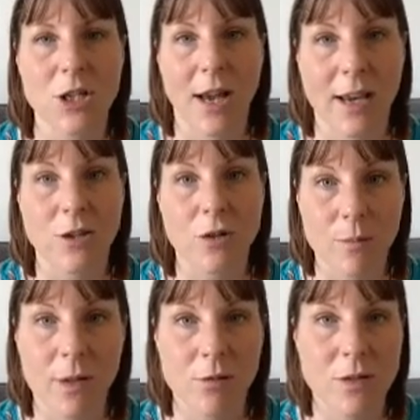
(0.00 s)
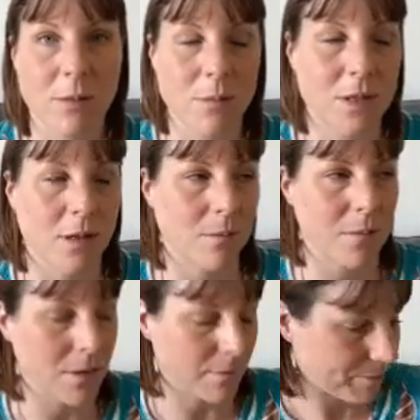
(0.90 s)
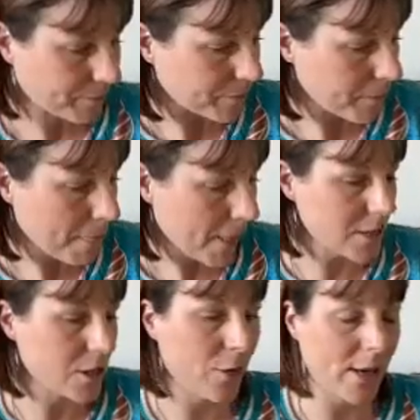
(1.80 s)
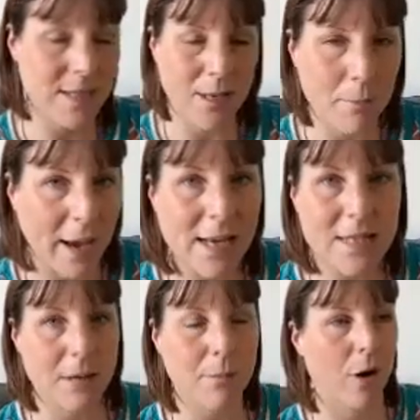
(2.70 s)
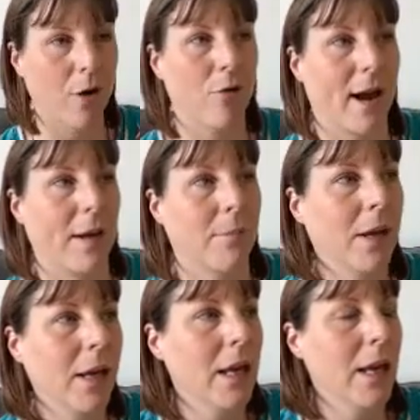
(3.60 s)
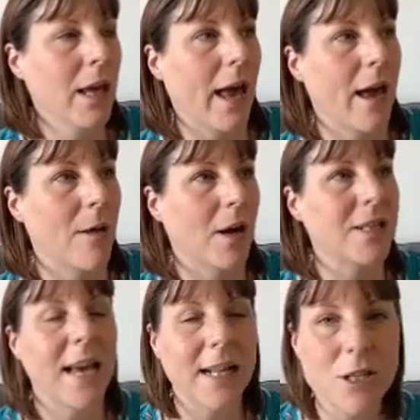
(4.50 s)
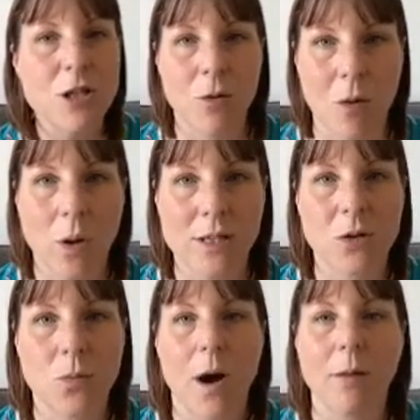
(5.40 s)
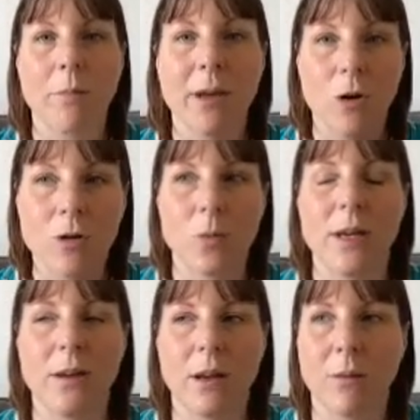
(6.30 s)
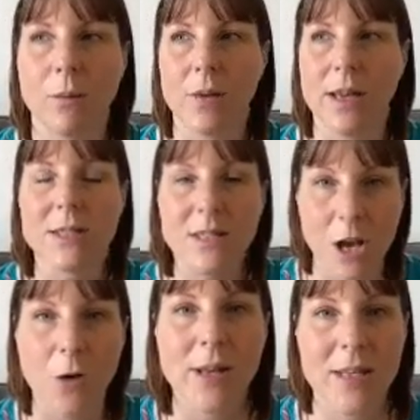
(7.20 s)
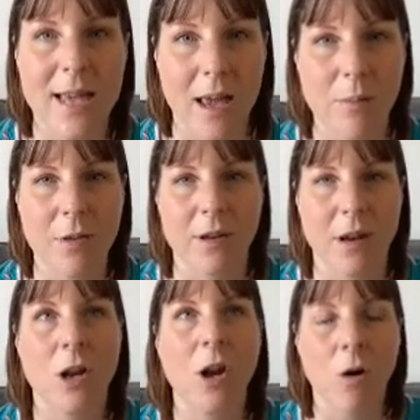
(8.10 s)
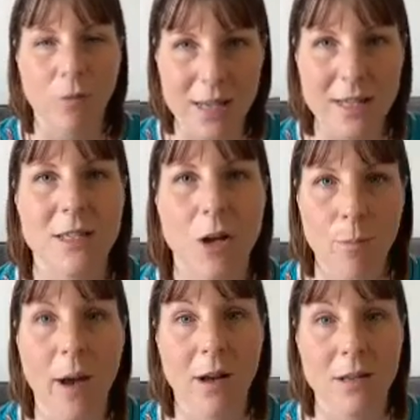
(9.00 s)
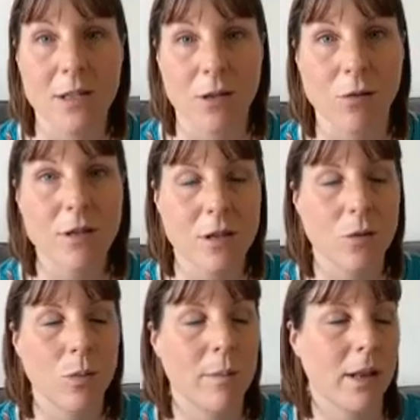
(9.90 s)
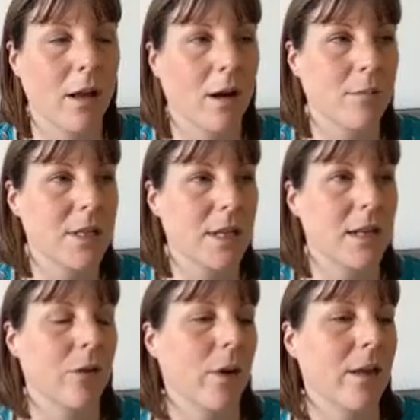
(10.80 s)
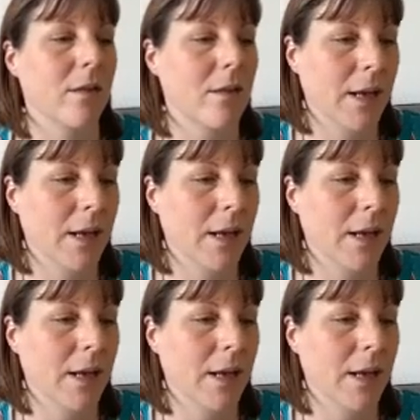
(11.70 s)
change from those symptoms. So it's an amazing program. I tend to do it one-to-one because it's so in-depth, and a lot of it is so personal to the women that I'm dealing with.